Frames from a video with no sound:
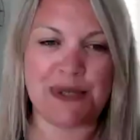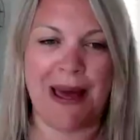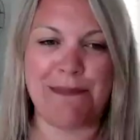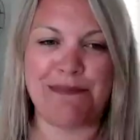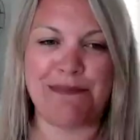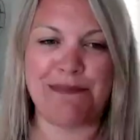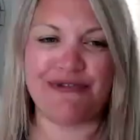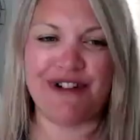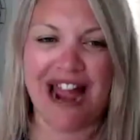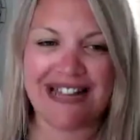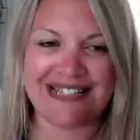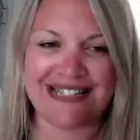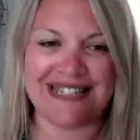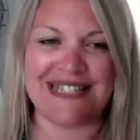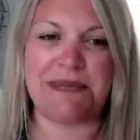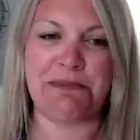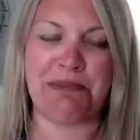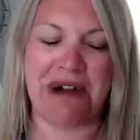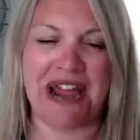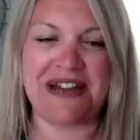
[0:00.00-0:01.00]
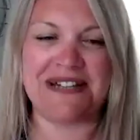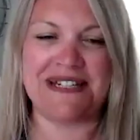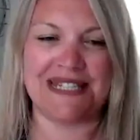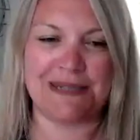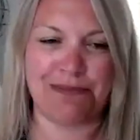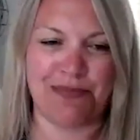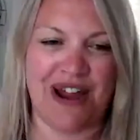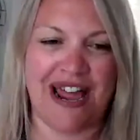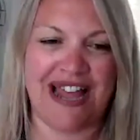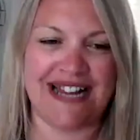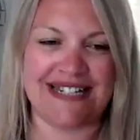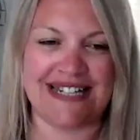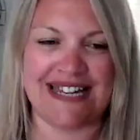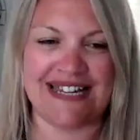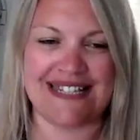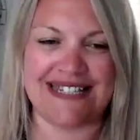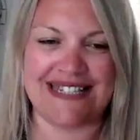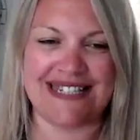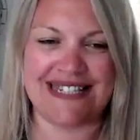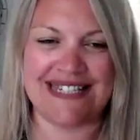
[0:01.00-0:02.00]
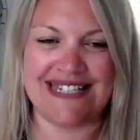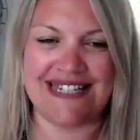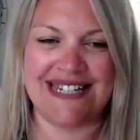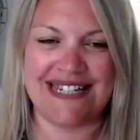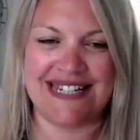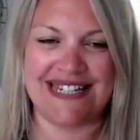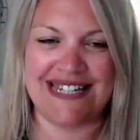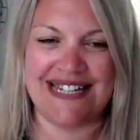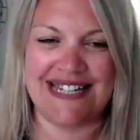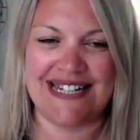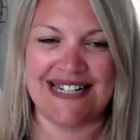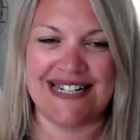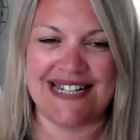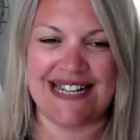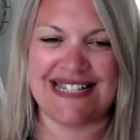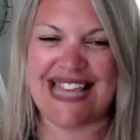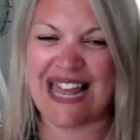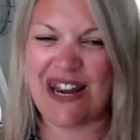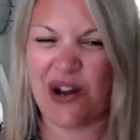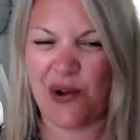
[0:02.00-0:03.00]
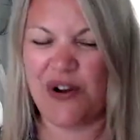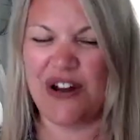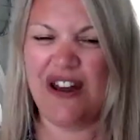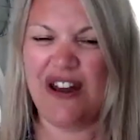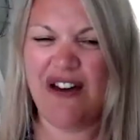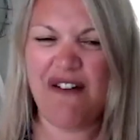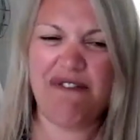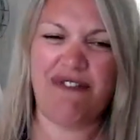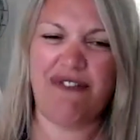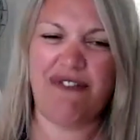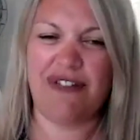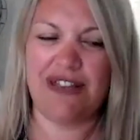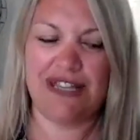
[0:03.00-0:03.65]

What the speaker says: about practice, practice, practice. Is that long enough?